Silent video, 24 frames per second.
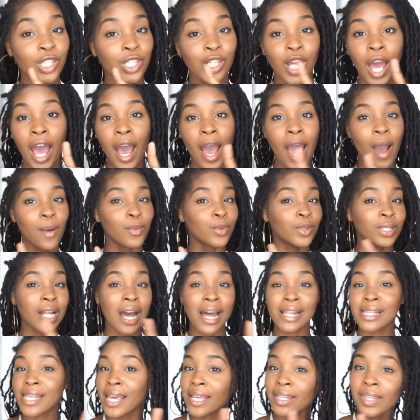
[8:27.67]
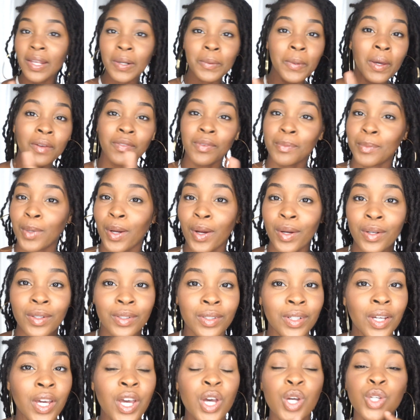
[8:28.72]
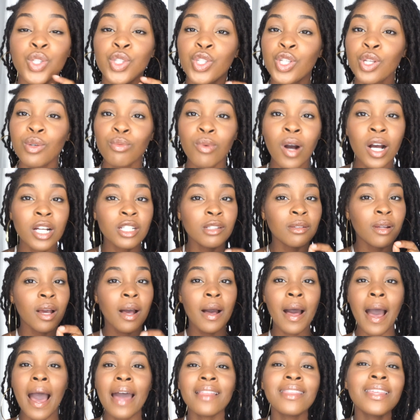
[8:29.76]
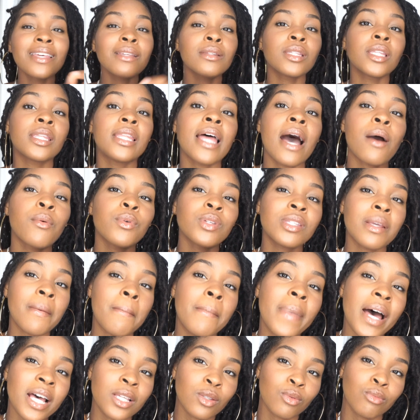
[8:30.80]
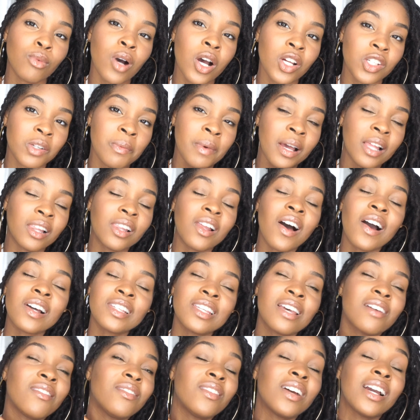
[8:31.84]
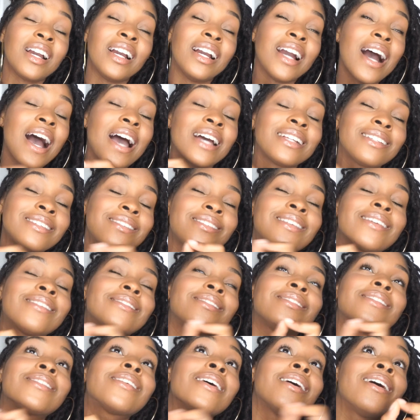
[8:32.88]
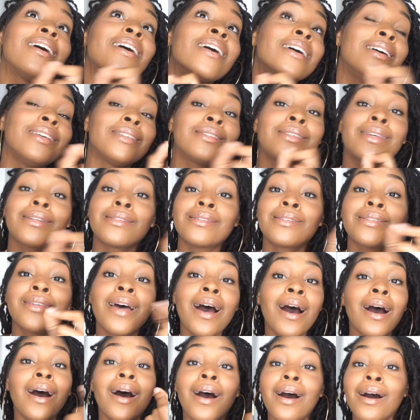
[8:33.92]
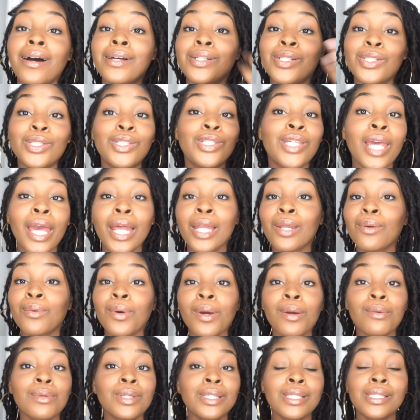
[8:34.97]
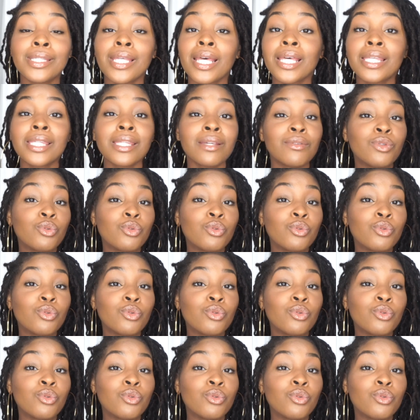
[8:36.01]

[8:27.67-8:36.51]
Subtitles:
I will not take that away from her. She washed, I think that was the best wash my locks have gotten since January 6th of